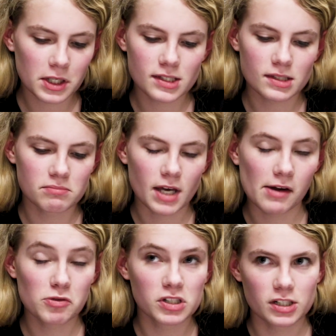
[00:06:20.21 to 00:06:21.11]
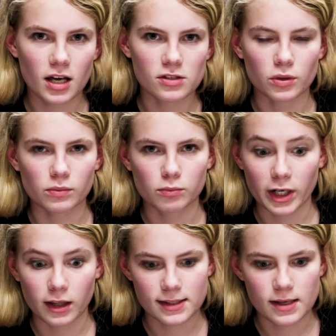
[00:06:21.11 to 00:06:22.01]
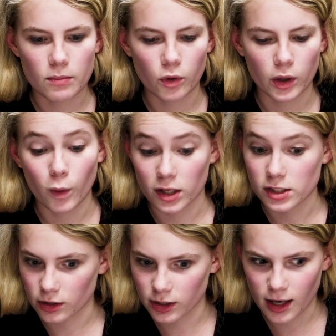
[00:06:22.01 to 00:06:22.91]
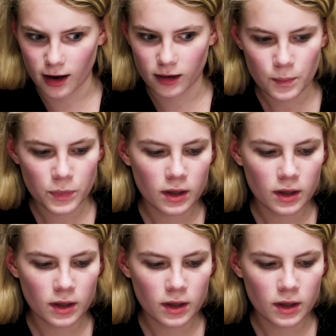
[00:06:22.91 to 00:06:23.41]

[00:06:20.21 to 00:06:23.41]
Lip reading: because everyone does or will at some point want to look young.